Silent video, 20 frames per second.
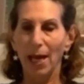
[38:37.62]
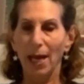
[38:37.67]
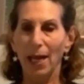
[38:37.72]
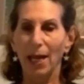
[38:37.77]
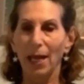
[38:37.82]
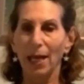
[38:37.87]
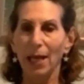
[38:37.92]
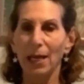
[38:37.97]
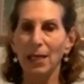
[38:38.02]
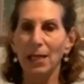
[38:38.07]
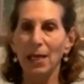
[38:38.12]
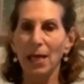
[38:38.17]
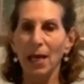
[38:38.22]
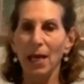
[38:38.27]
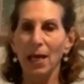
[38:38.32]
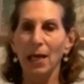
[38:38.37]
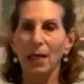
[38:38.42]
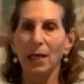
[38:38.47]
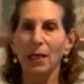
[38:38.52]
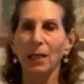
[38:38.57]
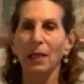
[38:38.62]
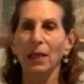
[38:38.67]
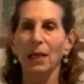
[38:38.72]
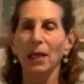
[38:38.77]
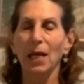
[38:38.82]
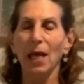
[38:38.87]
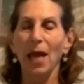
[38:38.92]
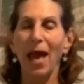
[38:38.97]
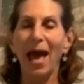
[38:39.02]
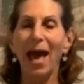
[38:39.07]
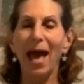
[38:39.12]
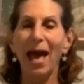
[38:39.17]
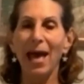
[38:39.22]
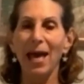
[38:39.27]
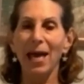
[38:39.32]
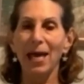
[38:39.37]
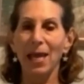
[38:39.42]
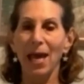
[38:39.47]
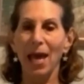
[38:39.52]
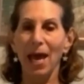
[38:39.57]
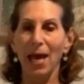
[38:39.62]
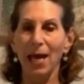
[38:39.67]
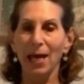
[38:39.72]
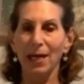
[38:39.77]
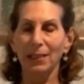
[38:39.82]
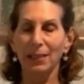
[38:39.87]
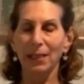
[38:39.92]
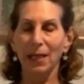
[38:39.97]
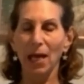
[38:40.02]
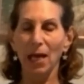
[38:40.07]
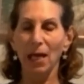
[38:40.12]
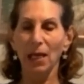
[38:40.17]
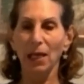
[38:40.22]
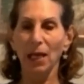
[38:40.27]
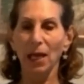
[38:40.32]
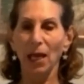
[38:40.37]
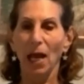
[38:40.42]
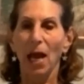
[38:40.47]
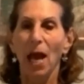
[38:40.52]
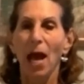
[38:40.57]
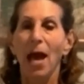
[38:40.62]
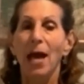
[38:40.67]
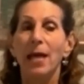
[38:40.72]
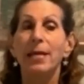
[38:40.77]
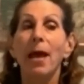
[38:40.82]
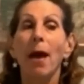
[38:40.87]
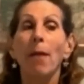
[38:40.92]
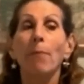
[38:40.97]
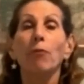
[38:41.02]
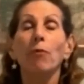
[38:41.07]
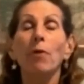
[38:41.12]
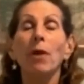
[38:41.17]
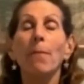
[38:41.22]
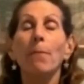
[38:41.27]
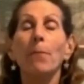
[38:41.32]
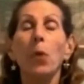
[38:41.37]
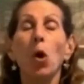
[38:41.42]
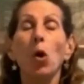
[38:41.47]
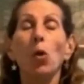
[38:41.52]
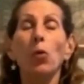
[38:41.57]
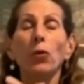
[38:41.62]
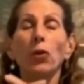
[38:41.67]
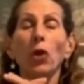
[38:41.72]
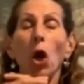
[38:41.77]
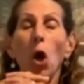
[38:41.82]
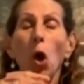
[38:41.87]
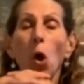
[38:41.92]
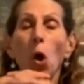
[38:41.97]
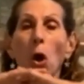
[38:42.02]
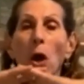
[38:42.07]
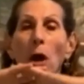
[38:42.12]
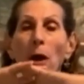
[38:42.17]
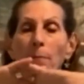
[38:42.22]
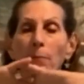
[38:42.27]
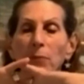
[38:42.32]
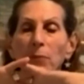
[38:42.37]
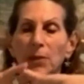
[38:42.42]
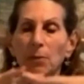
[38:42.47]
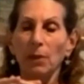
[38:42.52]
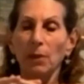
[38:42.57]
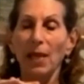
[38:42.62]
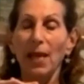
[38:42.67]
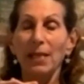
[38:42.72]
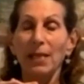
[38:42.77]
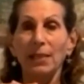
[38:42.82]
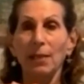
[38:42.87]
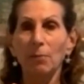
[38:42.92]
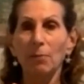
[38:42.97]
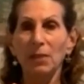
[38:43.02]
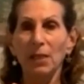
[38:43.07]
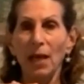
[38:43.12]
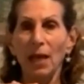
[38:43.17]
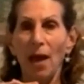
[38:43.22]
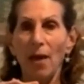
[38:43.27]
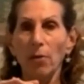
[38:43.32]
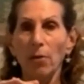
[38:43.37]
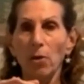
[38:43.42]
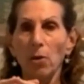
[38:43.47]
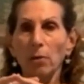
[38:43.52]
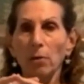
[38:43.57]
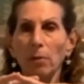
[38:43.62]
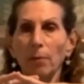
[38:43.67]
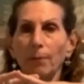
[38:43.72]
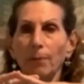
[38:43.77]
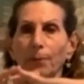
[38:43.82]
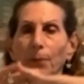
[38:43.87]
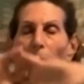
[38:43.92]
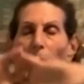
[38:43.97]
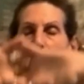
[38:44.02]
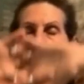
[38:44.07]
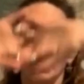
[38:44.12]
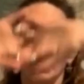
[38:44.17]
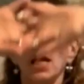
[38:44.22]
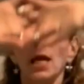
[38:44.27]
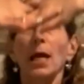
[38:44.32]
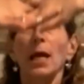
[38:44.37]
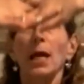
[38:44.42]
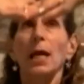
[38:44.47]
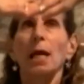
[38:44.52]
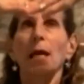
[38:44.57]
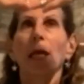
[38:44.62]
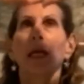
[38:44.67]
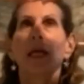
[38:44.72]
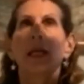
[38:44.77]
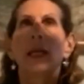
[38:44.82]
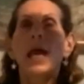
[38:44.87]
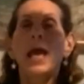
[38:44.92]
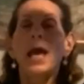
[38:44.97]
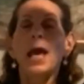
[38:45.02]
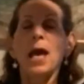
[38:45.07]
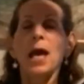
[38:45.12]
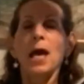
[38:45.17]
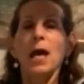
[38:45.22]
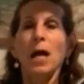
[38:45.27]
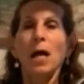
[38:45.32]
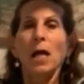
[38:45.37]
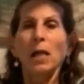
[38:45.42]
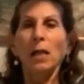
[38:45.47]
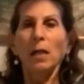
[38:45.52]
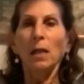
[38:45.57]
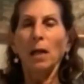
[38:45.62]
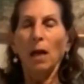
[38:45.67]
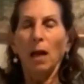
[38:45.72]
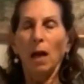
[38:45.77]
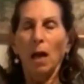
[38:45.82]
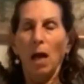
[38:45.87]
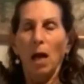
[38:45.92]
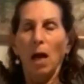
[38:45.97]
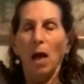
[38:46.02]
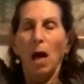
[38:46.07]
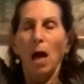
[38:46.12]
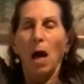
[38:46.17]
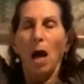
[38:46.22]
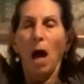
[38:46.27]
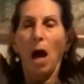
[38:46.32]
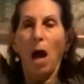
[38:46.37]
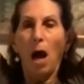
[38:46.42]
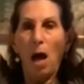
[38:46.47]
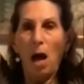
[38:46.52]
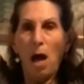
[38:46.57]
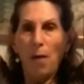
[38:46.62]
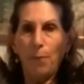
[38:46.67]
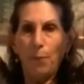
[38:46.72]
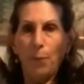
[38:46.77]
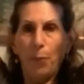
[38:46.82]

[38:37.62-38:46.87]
Inhaling and exhaling. Now bring both arms, lace them together. Inhale, up.